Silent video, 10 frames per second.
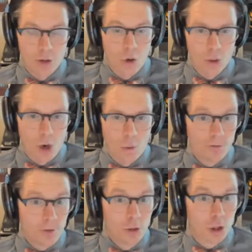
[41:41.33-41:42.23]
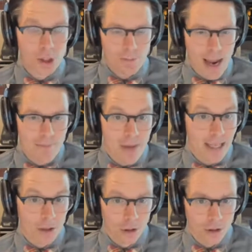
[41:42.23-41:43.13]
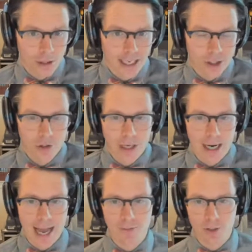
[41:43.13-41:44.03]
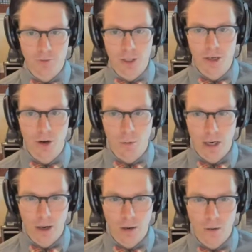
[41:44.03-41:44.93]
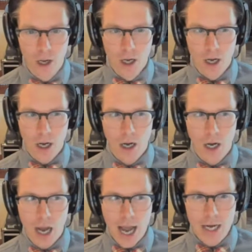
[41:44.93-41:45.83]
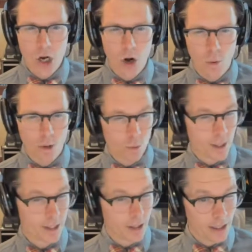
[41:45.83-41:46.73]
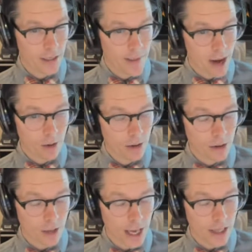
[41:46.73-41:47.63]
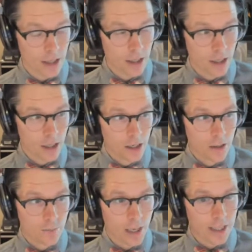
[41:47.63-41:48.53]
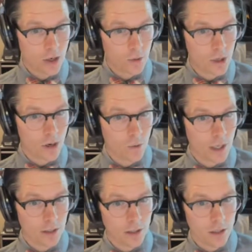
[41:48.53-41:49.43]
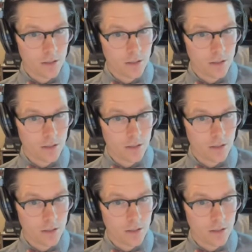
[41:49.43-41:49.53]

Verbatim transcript: and you don't know what future spam might look like. So you kind of have to figure out a way to go, I know what real email looks like, but I don't know what